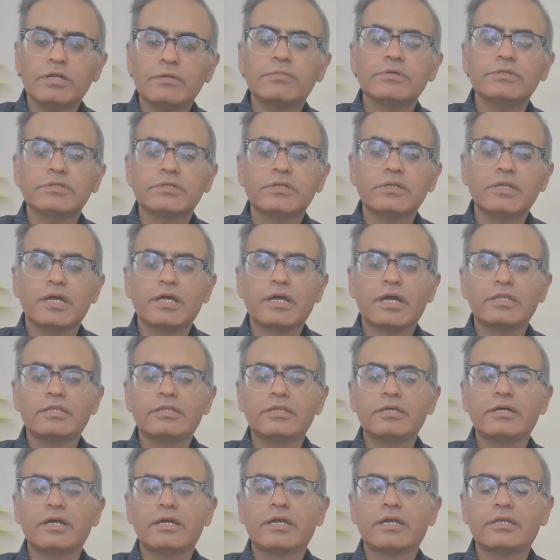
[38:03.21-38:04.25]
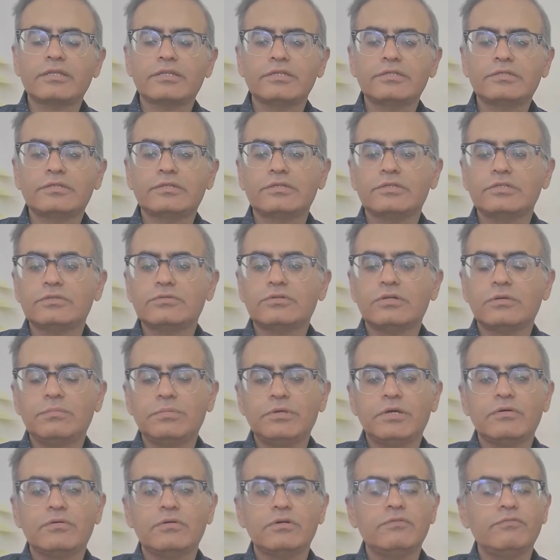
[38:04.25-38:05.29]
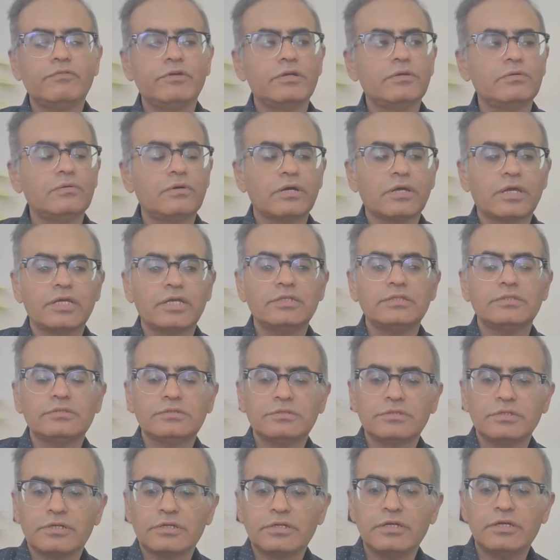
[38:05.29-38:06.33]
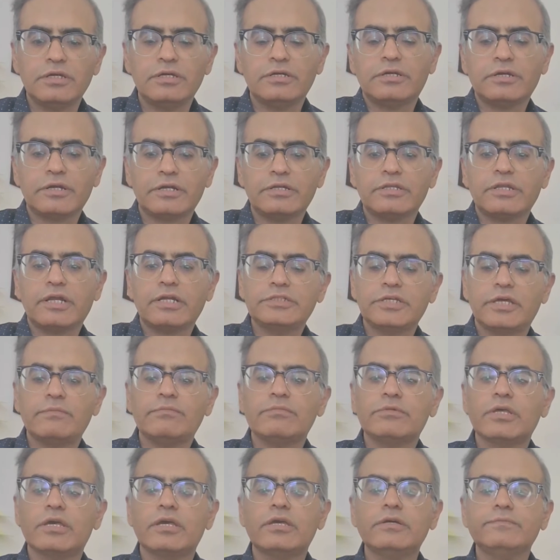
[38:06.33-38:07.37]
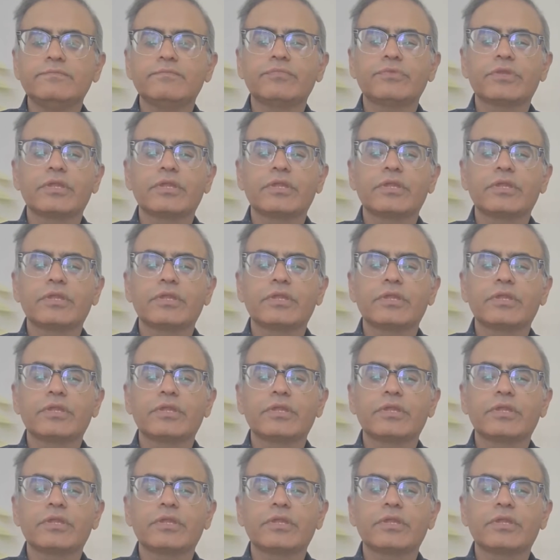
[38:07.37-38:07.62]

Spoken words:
basically, like I think this could be a good way to again reiterate that same thing.